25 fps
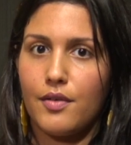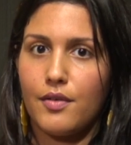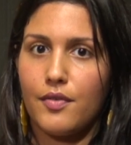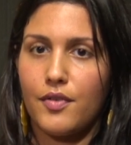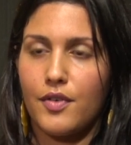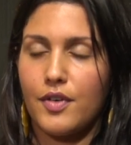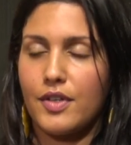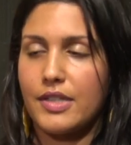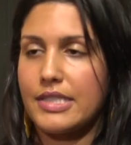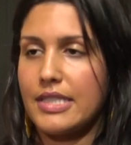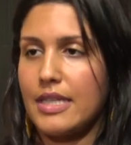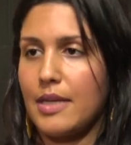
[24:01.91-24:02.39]

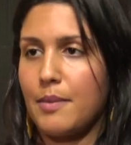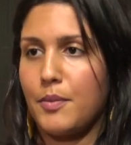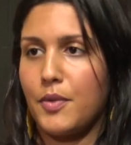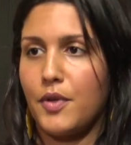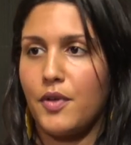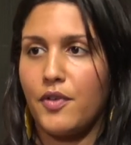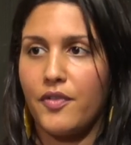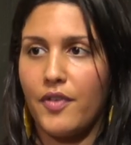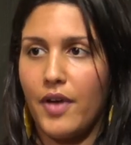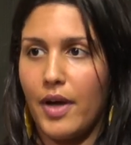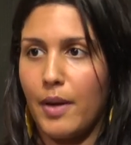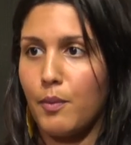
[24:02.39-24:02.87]
for
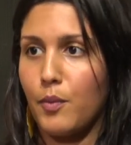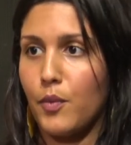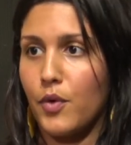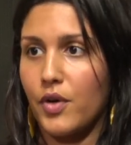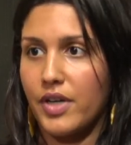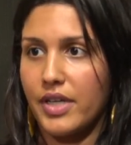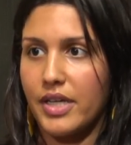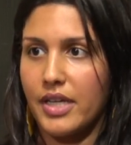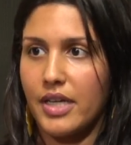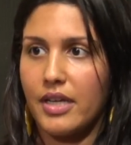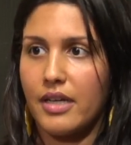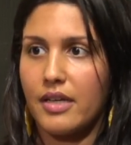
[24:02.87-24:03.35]
example, if I'm
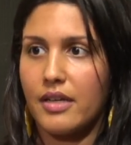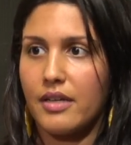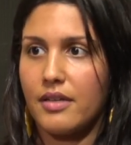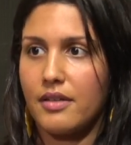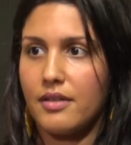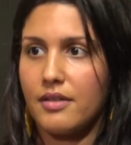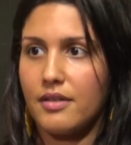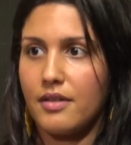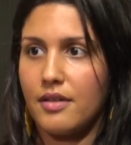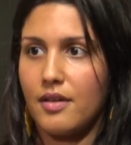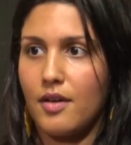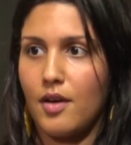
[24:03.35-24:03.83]
working
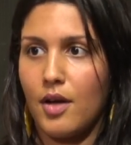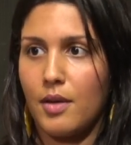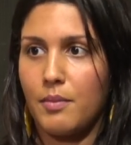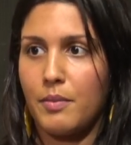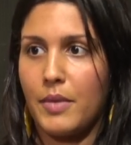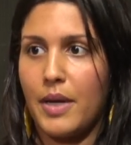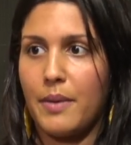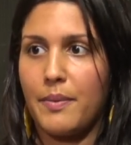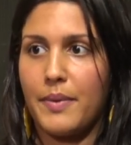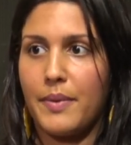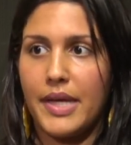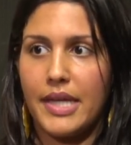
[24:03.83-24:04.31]
on
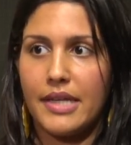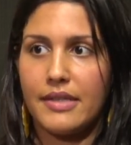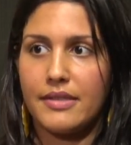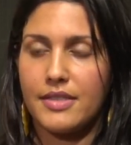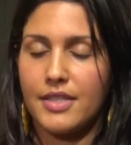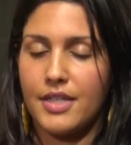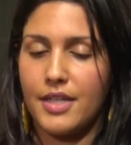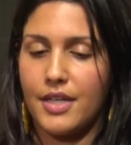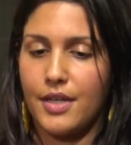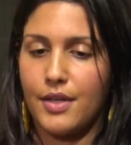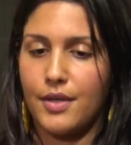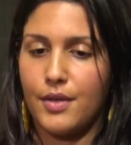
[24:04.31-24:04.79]
my
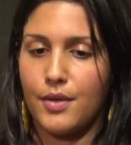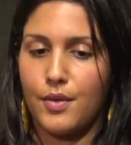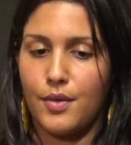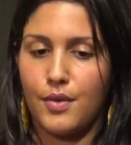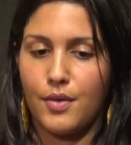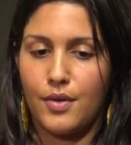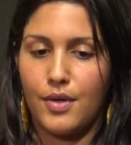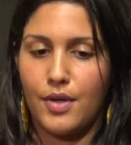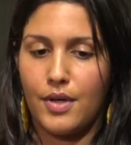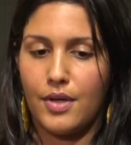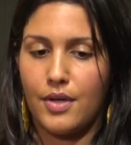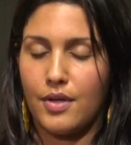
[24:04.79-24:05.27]
painting
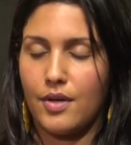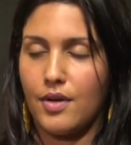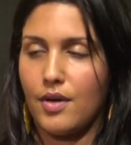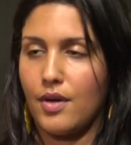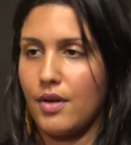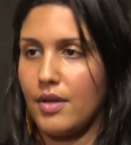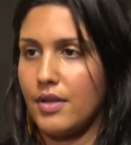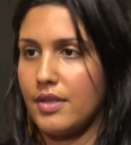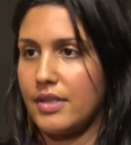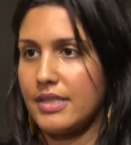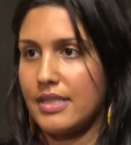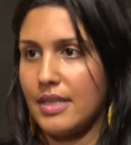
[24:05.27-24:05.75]
or
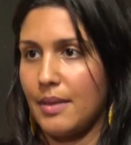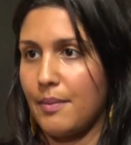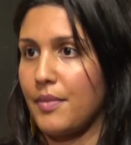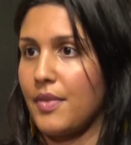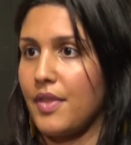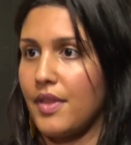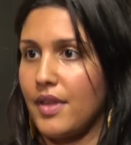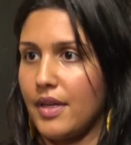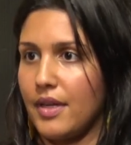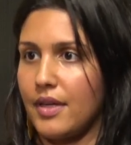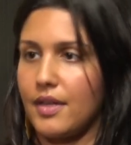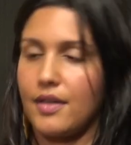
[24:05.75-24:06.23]
on
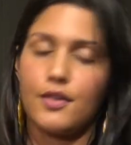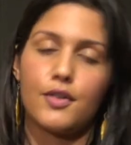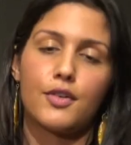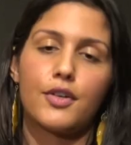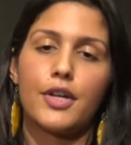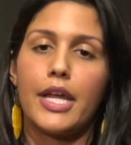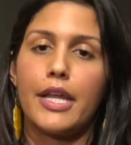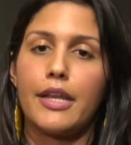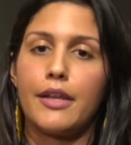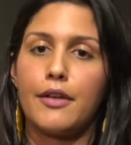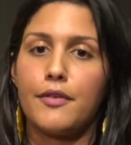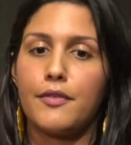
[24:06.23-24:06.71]
something
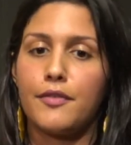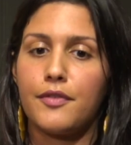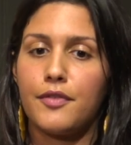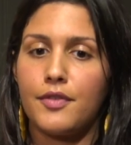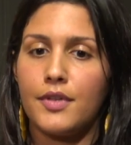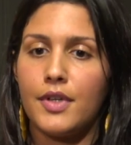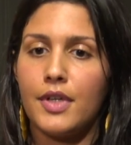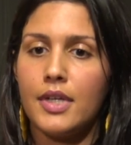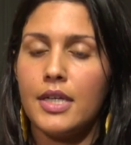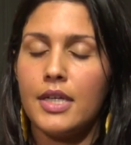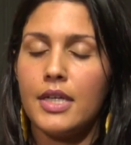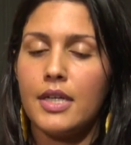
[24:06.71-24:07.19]
creative
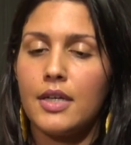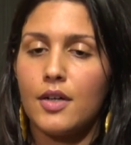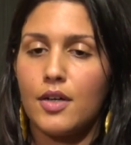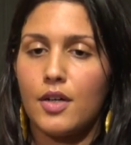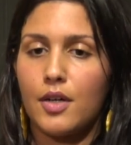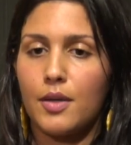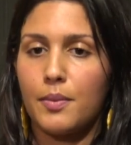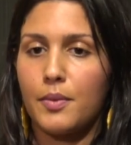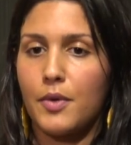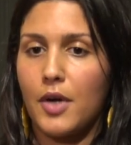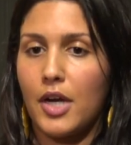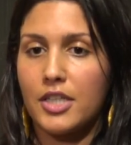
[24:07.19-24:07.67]

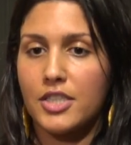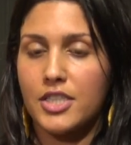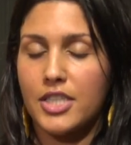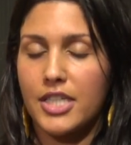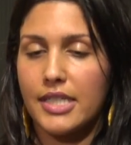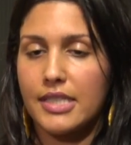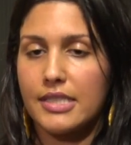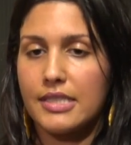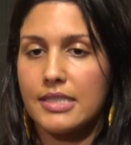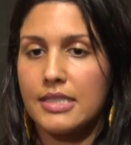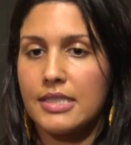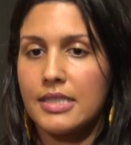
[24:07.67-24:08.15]
or
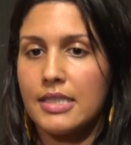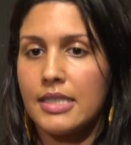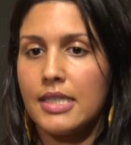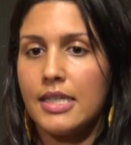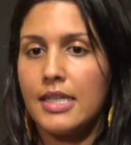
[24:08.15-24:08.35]
project.